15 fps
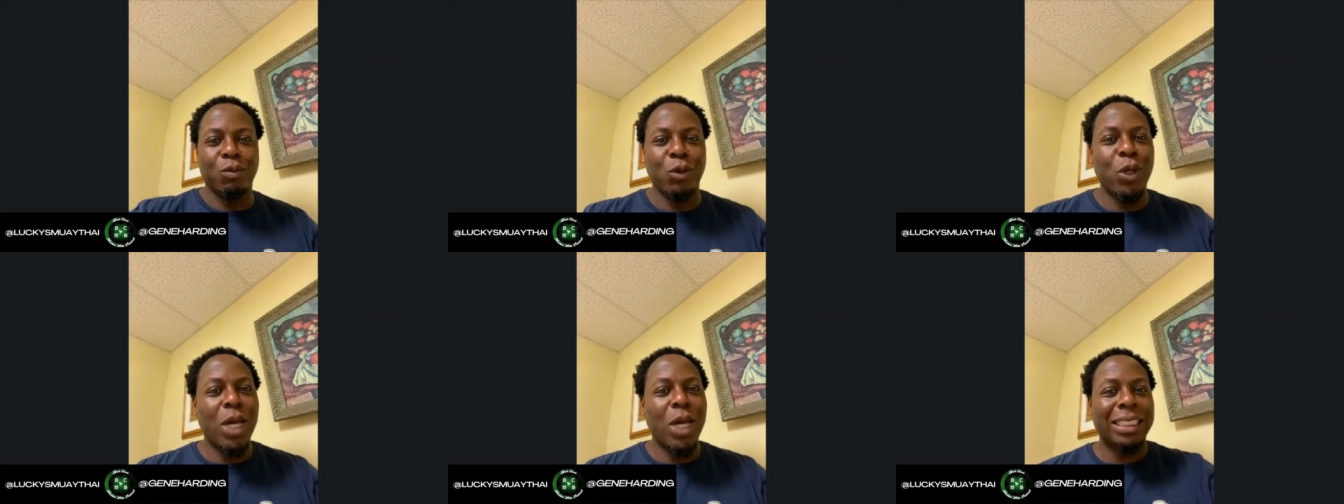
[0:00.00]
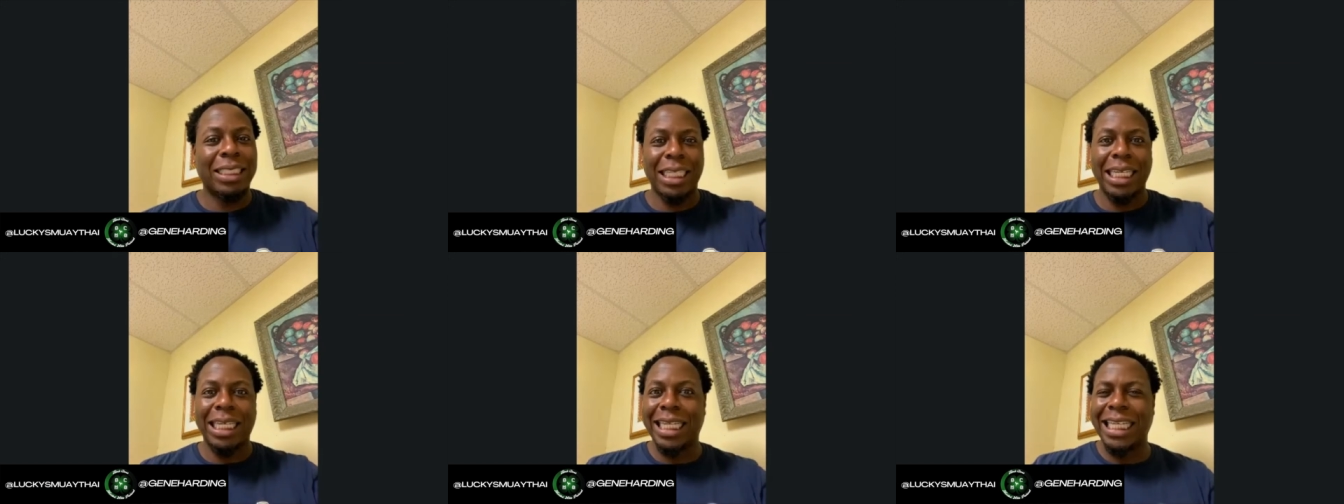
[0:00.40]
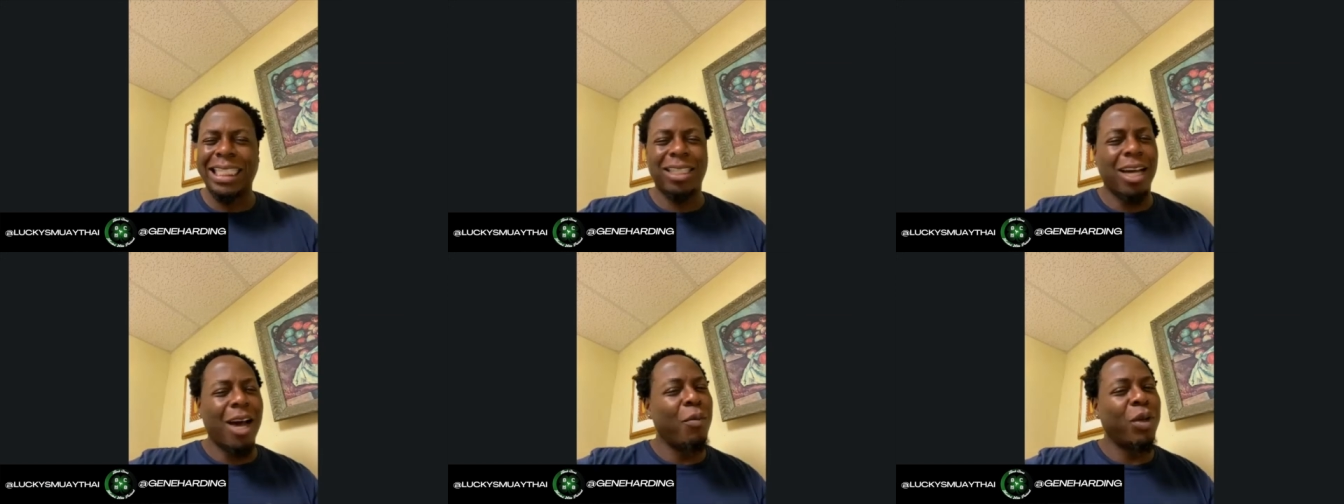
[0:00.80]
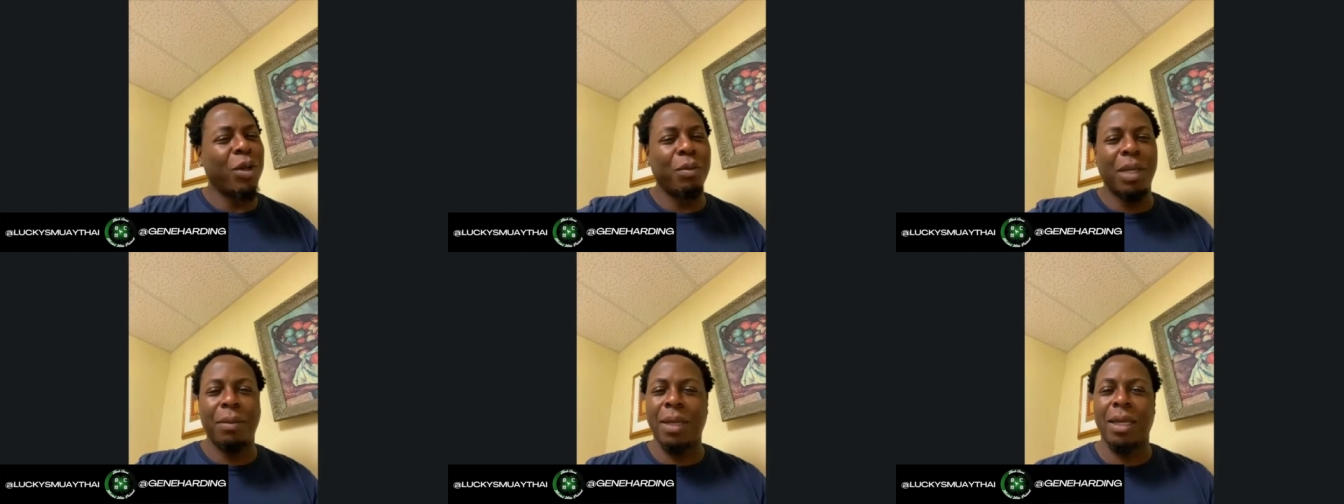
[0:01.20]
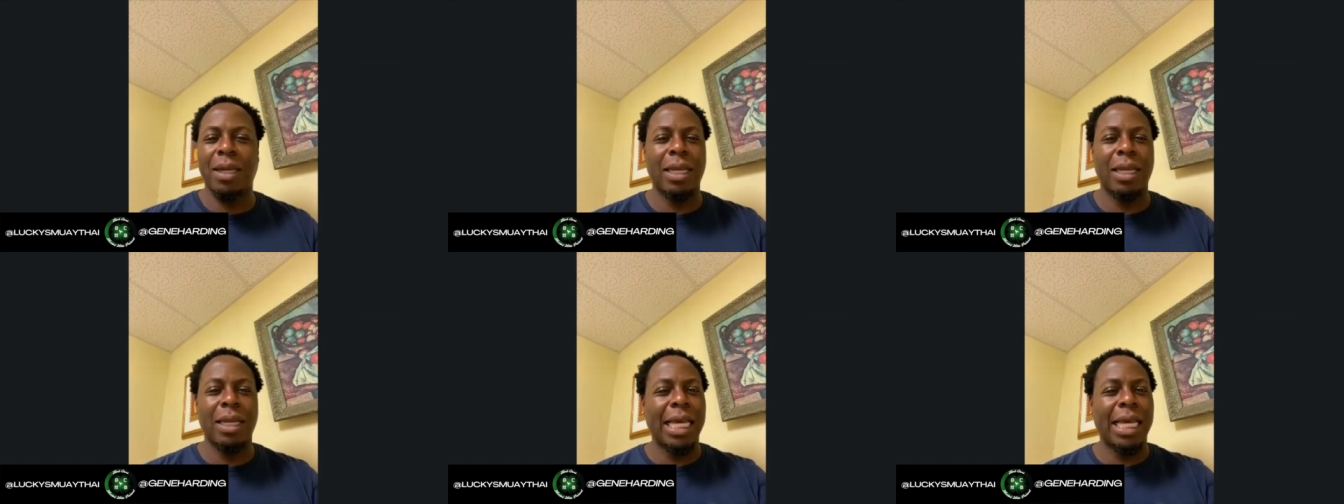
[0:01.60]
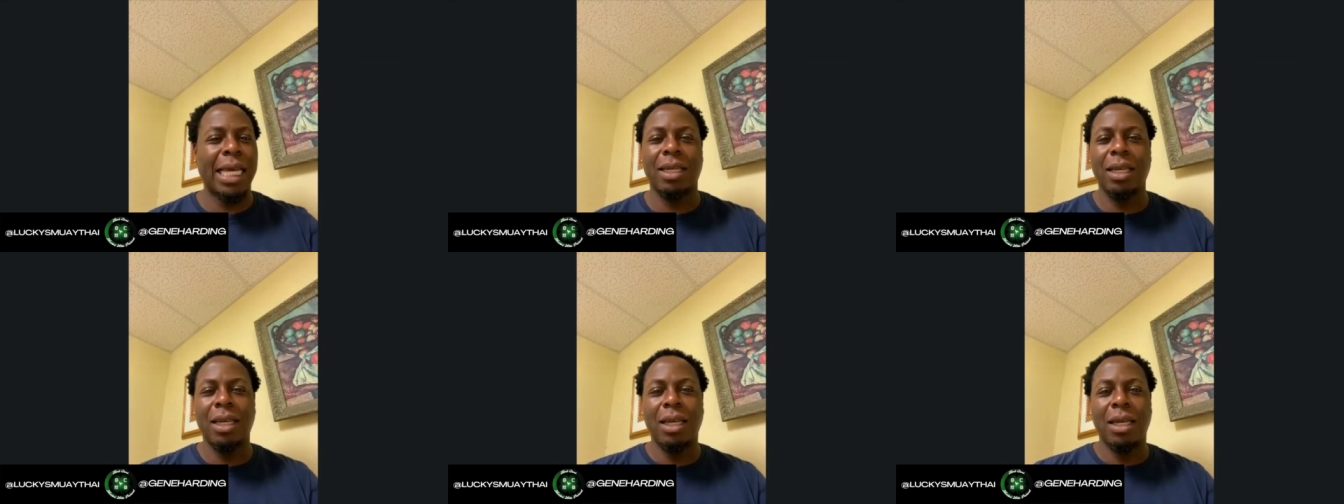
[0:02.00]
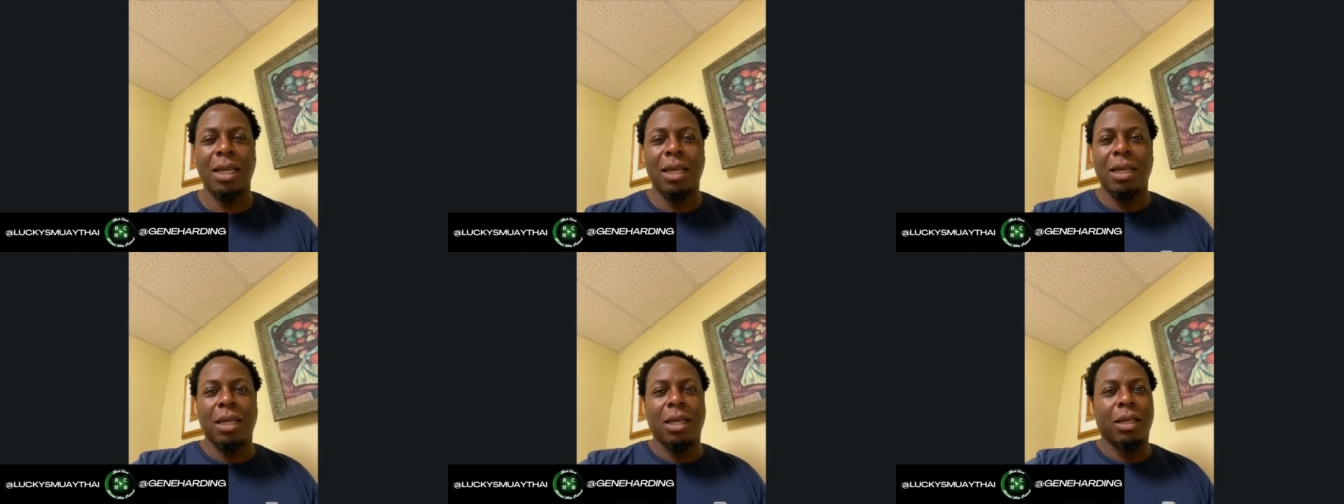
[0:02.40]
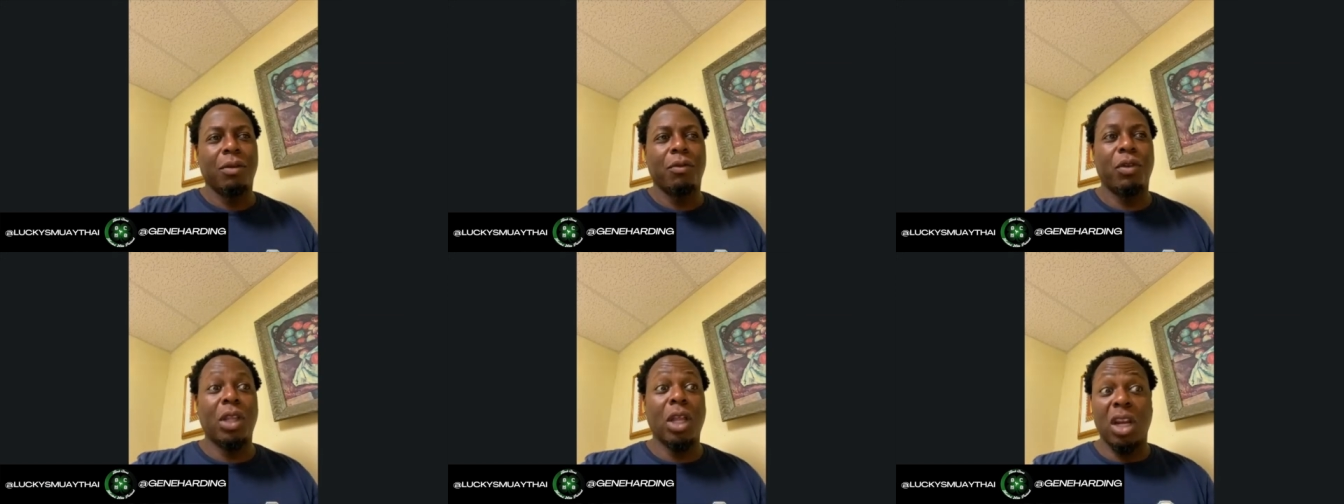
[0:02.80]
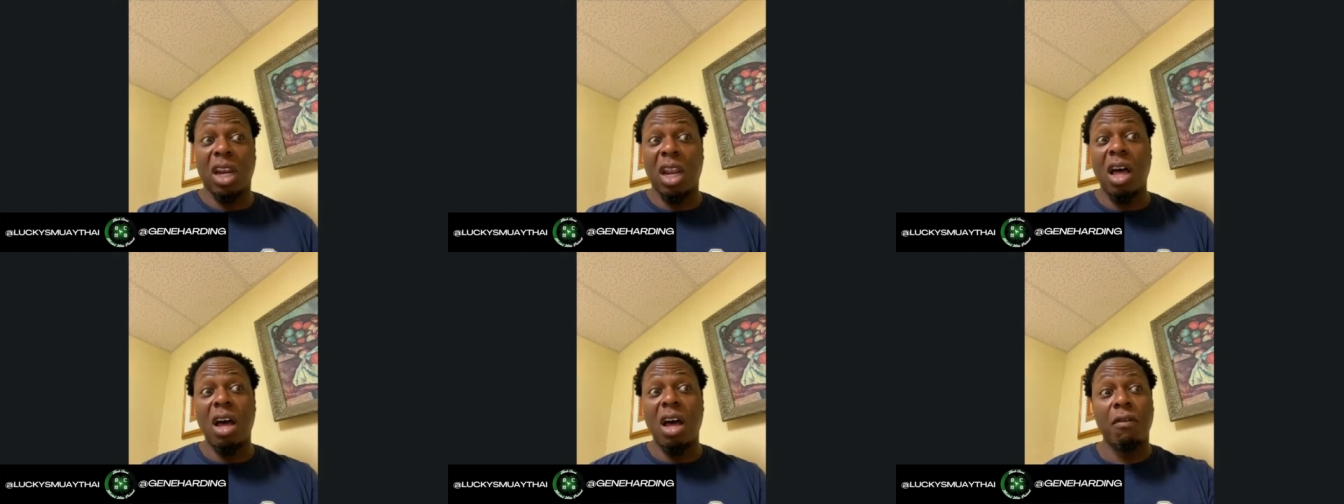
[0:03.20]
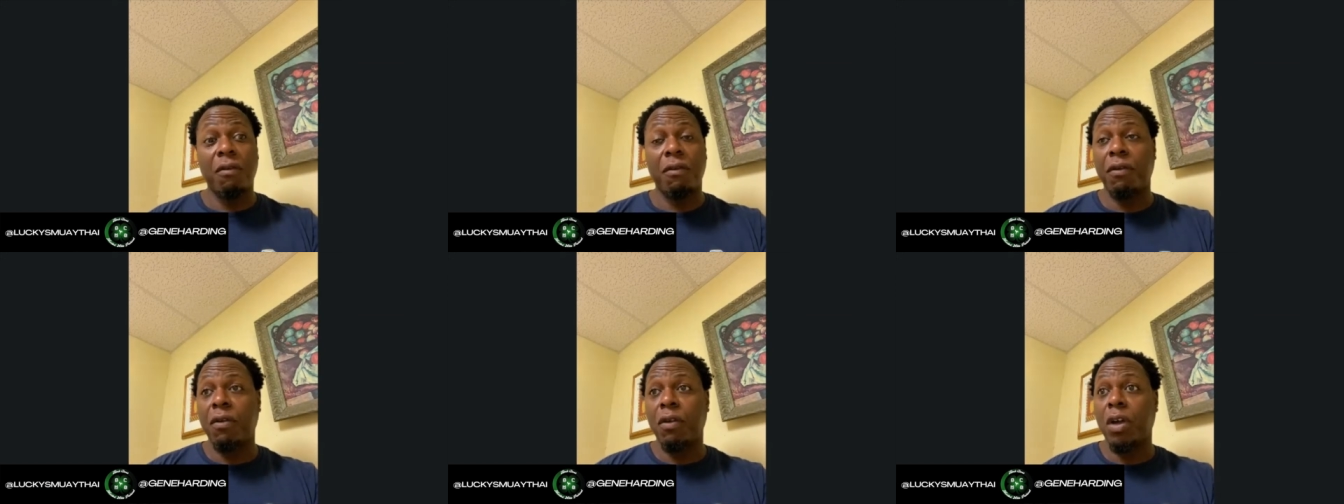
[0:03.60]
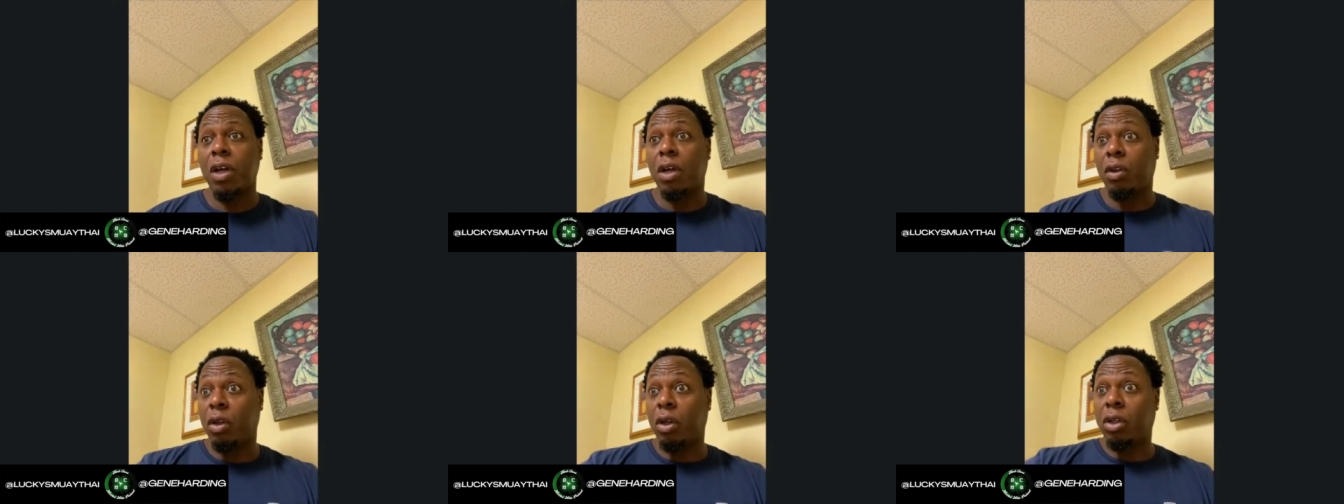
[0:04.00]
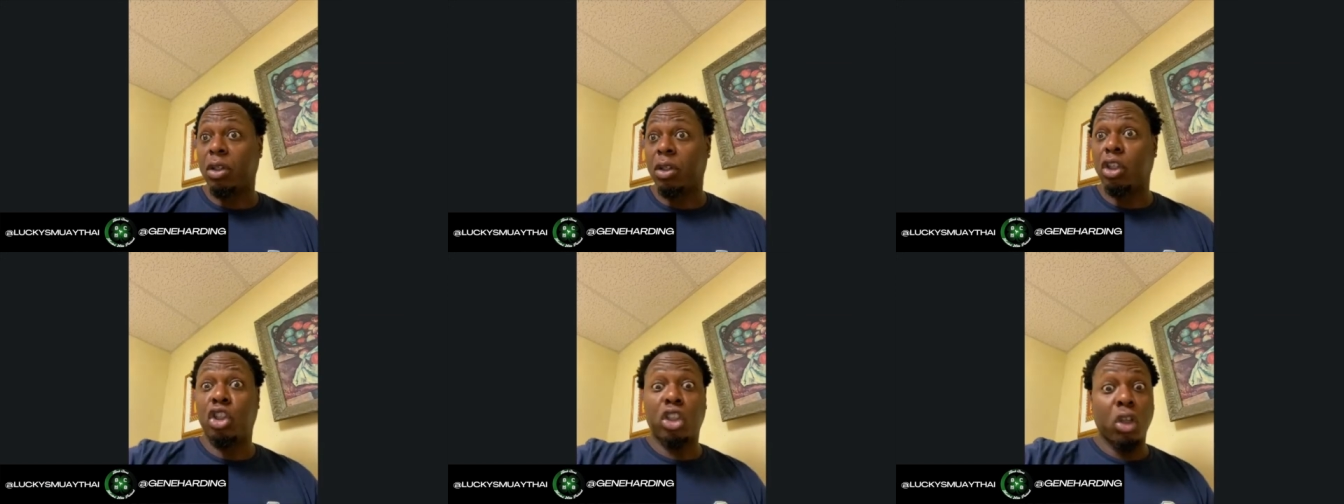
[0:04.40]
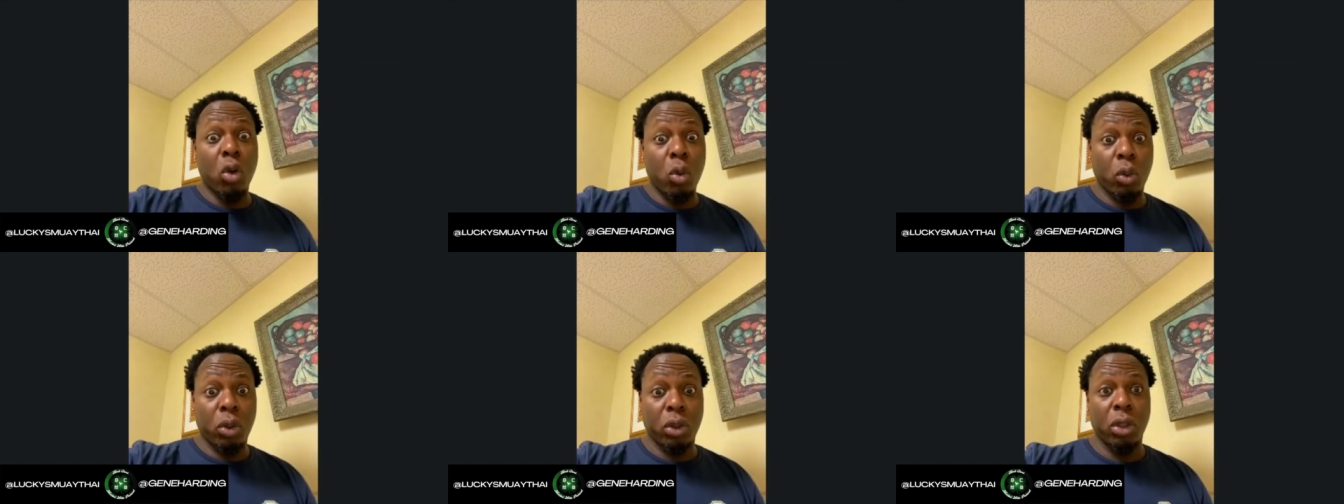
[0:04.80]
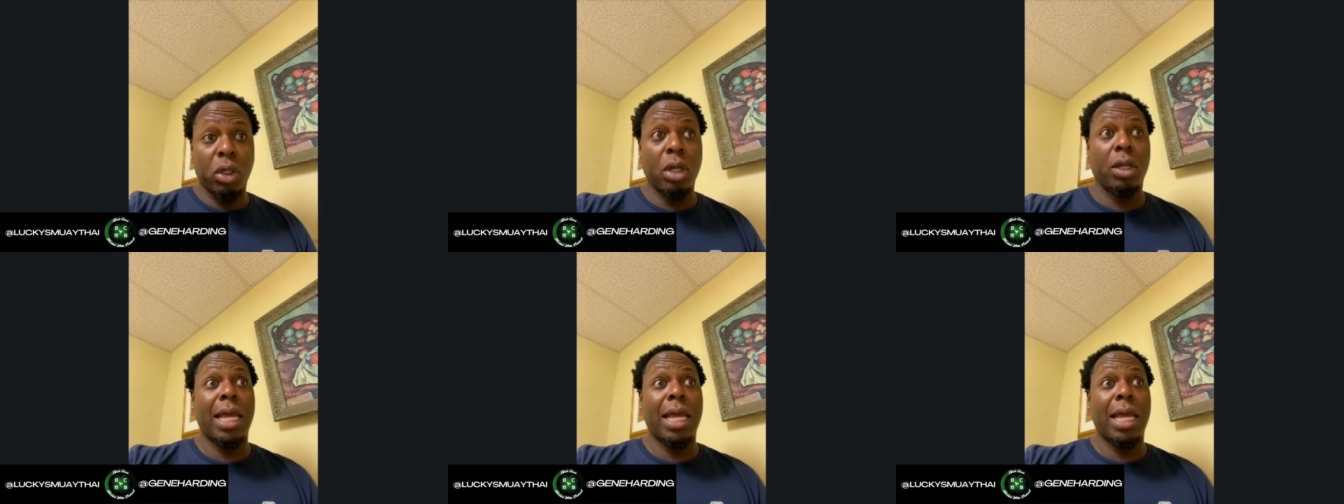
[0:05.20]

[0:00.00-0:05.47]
You gotta see it. It's coming to me, man. Like the love, the jokes.